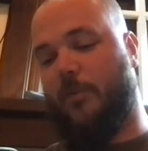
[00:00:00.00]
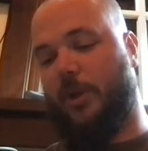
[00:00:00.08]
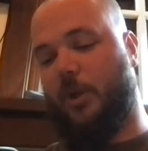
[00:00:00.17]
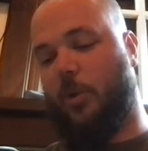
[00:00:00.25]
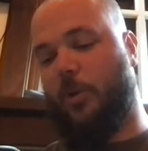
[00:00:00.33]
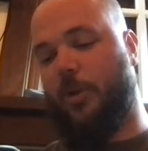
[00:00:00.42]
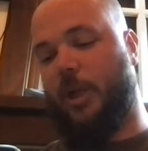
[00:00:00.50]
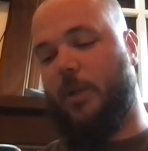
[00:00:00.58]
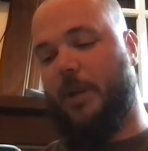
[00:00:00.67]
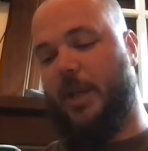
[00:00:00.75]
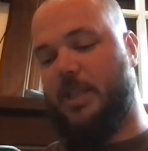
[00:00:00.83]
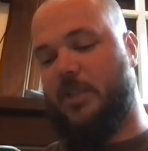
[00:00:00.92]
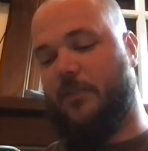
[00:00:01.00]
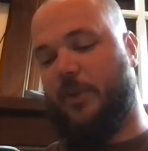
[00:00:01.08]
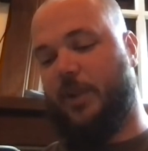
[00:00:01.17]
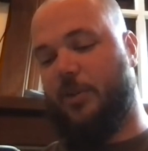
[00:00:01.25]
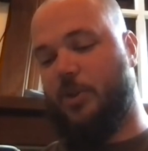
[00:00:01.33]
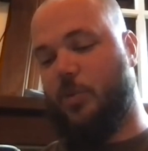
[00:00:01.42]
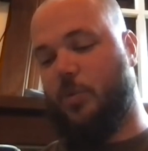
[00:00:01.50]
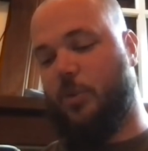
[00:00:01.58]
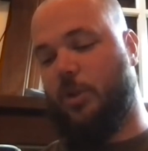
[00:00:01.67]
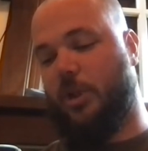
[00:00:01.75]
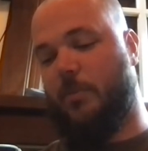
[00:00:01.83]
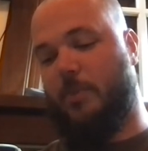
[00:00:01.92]
I coiled it up and asked the fellers who were
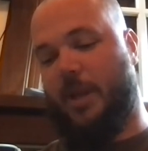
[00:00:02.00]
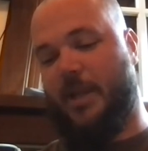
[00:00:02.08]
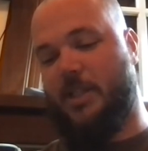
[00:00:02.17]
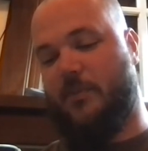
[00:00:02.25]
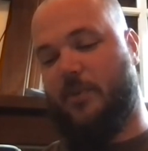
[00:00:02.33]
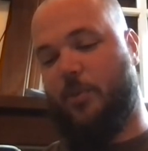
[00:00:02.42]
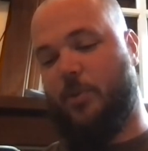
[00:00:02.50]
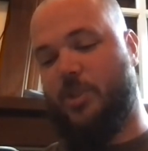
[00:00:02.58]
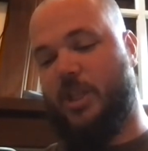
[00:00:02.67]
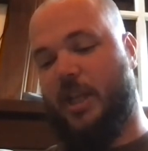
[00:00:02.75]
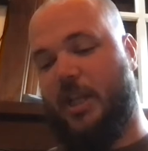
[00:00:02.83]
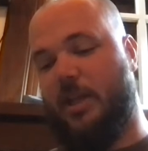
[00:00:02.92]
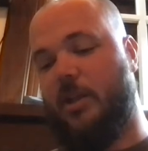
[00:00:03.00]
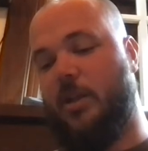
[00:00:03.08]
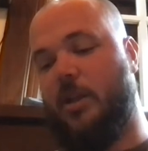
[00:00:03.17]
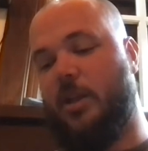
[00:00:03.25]
looking at Max if he was dead.